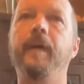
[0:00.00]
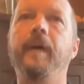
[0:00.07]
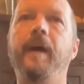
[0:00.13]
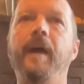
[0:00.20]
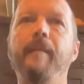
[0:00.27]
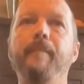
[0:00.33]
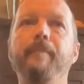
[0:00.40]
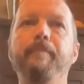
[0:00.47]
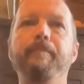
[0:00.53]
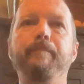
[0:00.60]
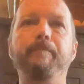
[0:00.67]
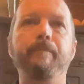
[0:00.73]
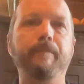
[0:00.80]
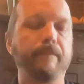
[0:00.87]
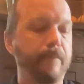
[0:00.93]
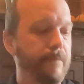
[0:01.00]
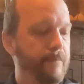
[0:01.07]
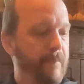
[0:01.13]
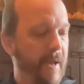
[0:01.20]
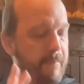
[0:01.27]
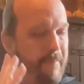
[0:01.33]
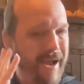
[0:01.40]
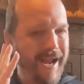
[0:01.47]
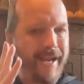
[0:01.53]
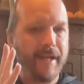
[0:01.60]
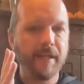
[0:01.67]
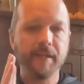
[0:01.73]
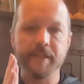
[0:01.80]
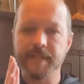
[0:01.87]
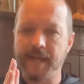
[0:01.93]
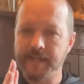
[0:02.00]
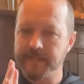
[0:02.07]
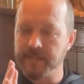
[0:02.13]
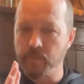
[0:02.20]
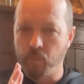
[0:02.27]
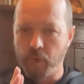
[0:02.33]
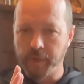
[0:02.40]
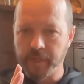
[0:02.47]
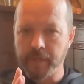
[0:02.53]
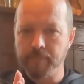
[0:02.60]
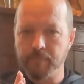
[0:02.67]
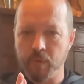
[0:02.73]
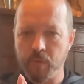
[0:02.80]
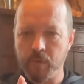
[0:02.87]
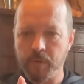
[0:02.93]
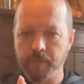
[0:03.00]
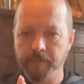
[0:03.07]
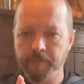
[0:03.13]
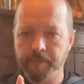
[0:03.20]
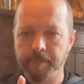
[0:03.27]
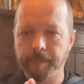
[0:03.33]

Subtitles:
I'm my mind is actually working more.